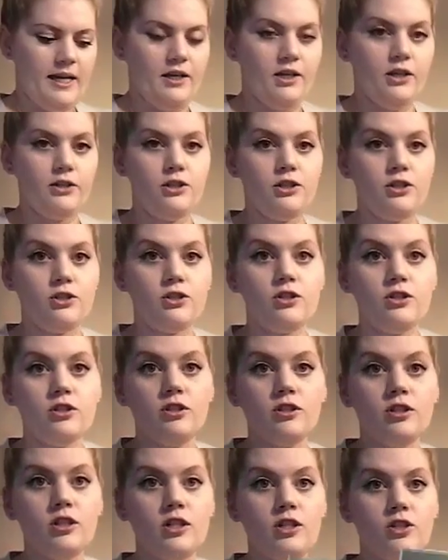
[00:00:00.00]
in your
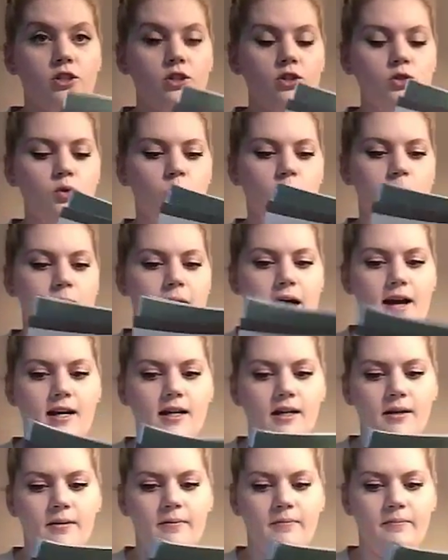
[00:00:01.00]
teacher tool bag,